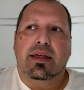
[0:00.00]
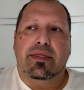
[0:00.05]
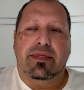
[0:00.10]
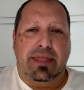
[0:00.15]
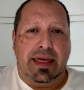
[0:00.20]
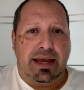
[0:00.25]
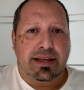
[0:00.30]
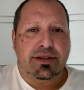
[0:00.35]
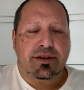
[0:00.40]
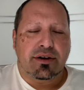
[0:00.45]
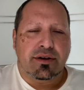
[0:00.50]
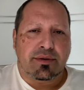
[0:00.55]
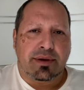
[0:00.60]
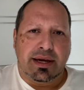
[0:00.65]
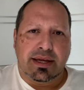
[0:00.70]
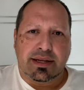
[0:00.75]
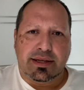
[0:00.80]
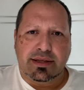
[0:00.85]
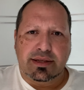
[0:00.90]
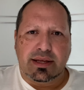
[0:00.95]
that's all
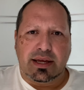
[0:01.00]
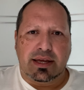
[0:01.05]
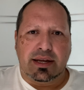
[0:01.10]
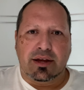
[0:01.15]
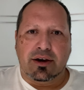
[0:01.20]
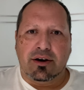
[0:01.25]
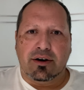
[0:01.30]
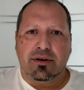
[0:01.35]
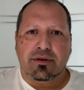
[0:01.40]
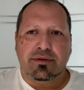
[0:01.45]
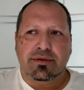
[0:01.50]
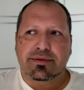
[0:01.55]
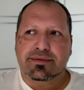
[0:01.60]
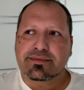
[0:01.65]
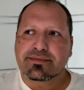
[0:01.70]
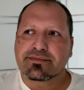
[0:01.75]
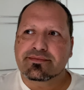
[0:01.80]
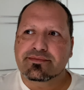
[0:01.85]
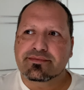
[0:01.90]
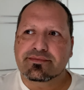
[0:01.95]
great and, and all
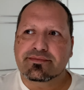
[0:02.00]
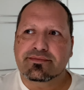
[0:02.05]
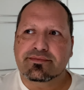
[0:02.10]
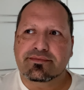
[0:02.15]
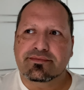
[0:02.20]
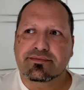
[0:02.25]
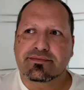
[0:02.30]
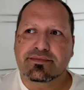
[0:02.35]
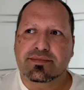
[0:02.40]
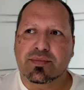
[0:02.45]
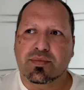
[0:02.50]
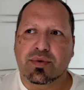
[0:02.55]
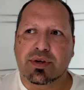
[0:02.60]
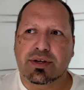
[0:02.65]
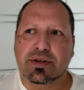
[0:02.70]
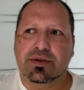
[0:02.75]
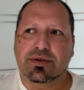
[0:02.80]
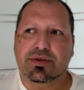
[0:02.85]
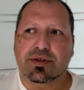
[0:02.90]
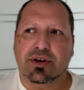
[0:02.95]
when
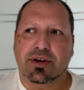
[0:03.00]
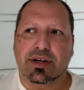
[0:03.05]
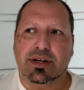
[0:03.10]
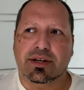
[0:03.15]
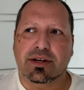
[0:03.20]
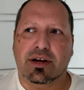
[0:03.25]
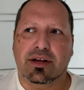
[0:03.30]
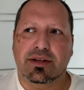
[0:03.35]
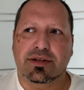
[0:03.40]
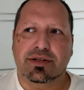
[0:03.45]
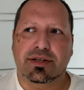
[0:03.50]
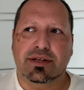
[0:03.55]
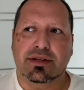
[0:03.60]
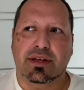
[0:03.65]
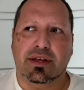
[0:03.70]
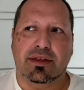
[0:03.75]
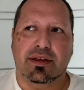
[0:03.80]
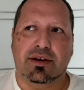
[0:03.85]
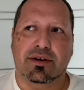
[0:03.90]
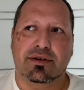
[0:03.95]
you start acknowledging
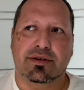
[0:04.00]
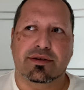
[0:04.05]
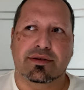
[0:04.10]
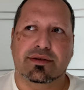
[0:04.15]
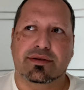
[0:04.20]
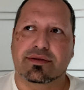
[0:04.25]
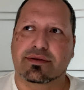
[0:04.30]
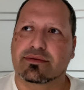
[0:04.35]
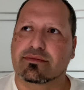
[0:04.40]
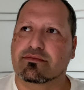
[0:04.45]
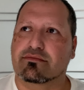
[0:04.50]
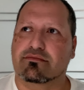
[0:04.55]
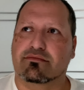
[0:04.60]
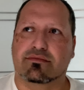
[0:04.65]
that there's